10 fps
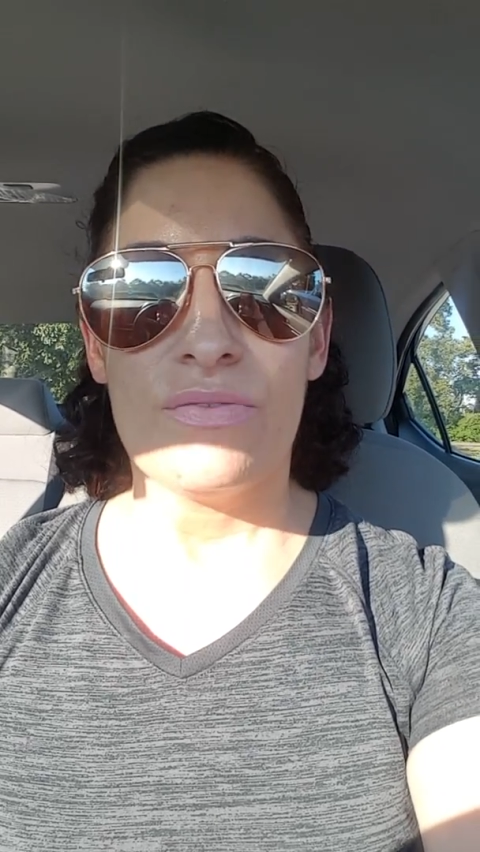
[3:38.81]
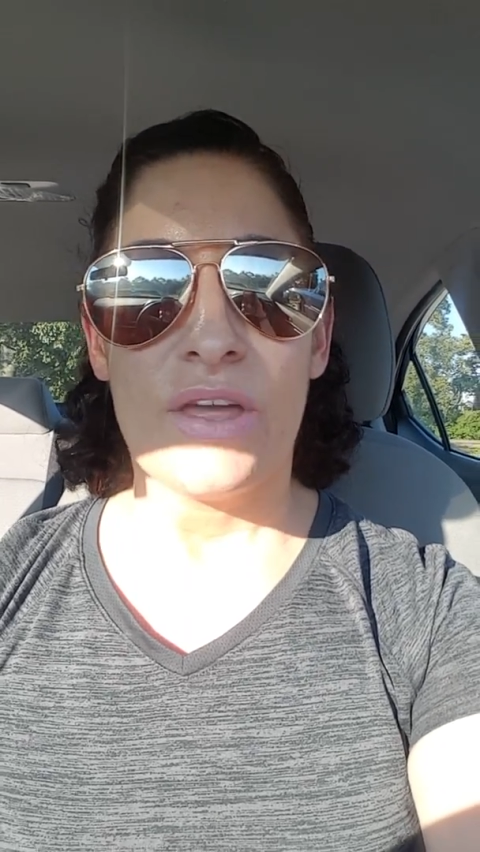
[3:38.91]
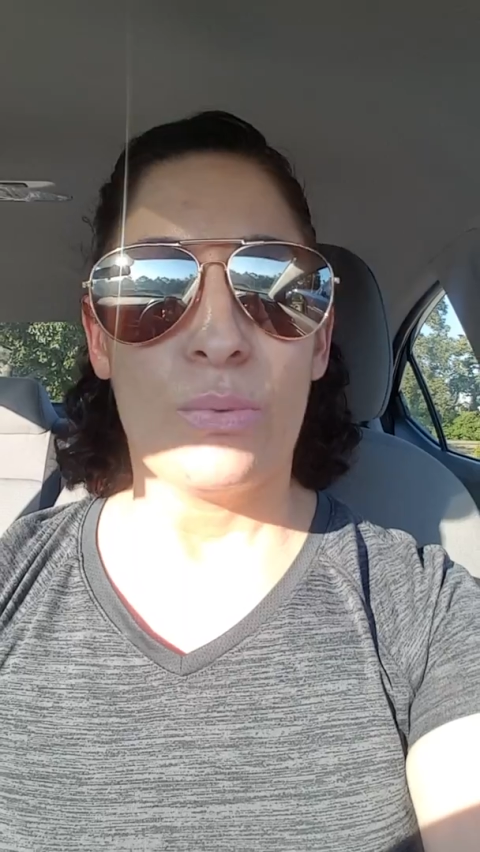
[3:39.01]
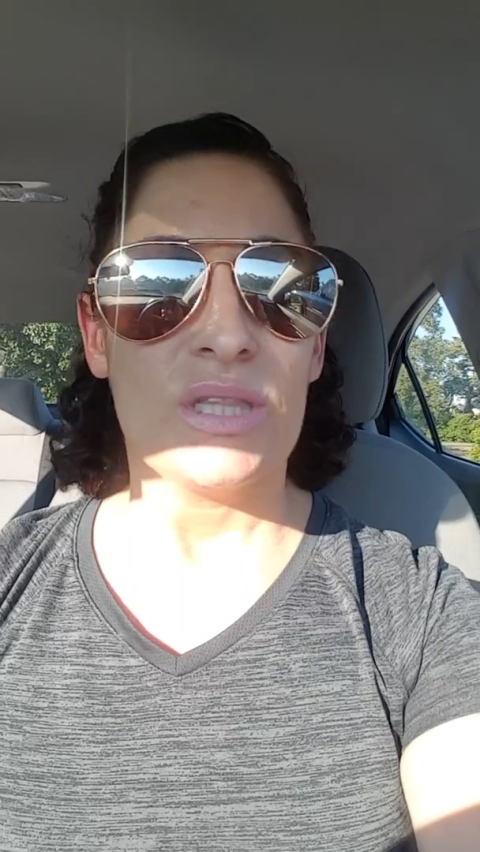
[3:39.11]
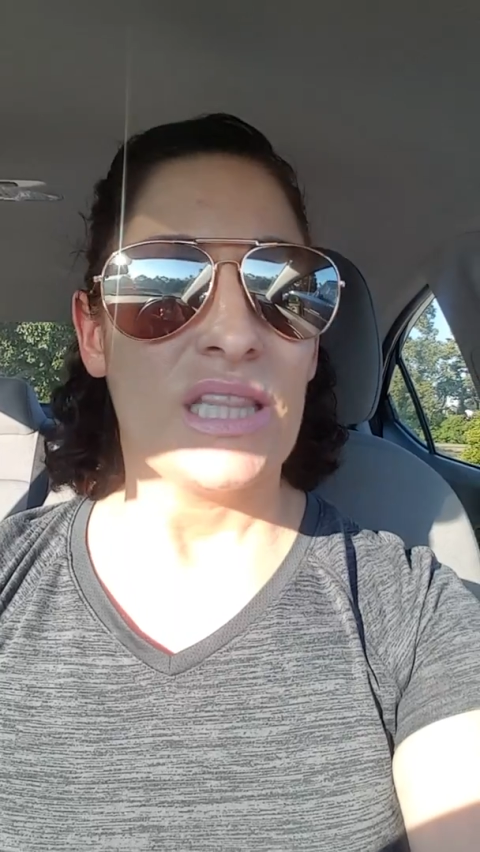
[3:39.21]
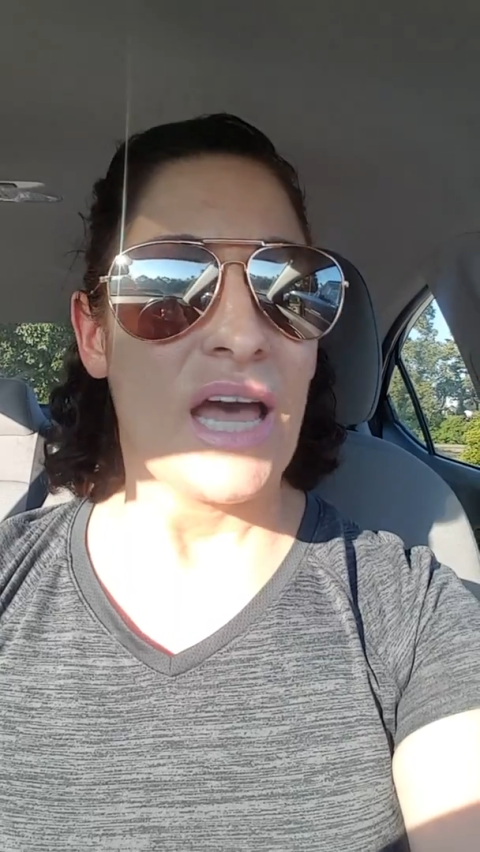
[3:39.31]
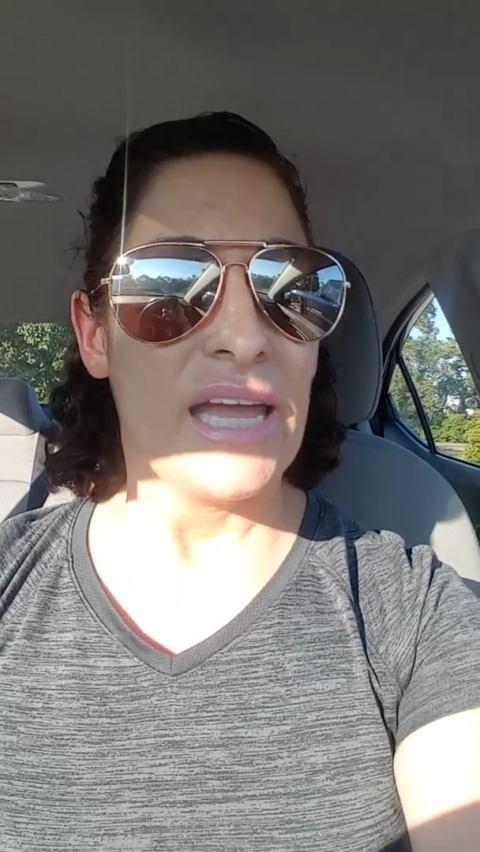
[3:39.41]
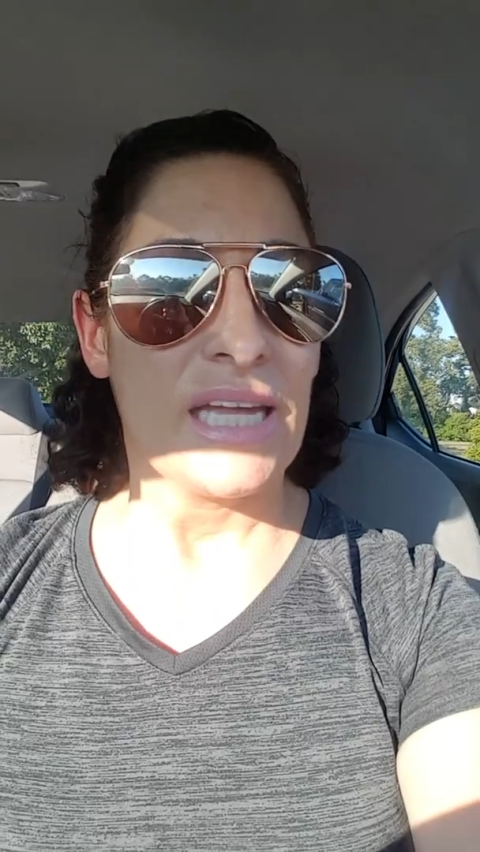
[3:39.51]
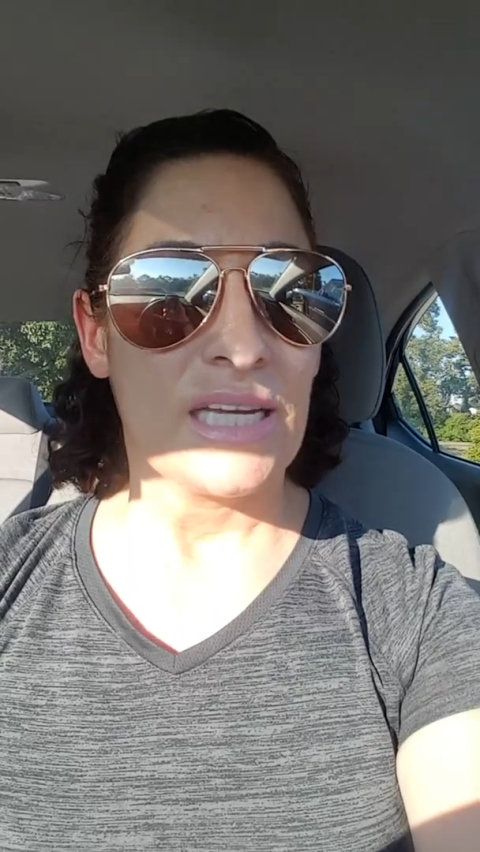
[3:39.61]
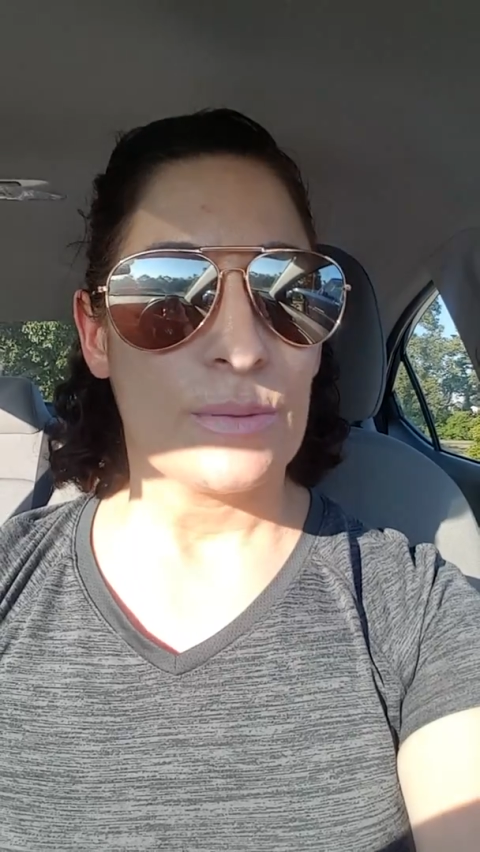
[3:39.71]
if they would
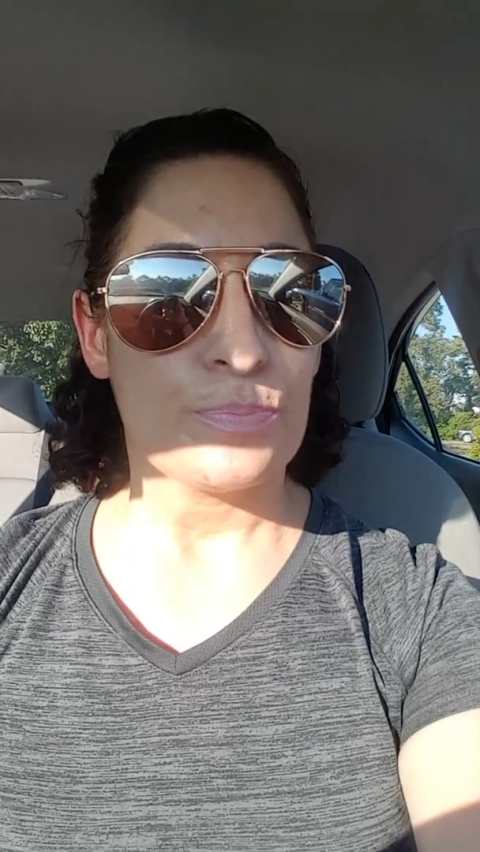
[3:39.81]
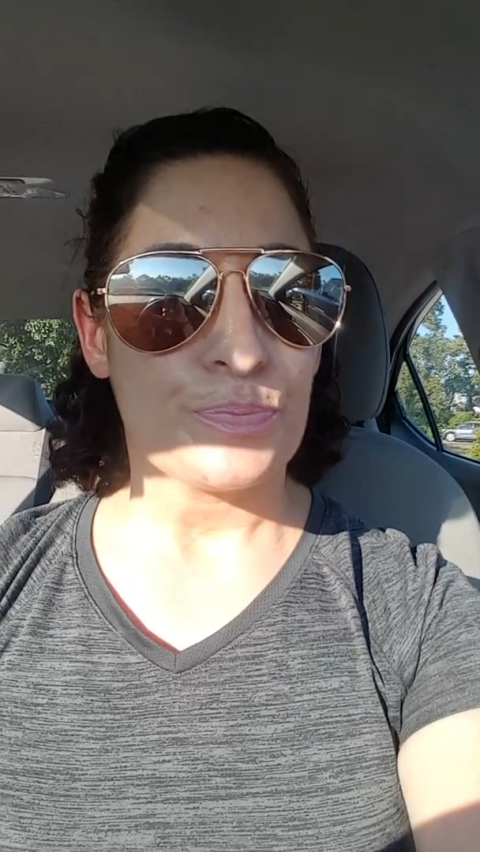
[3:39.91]
like,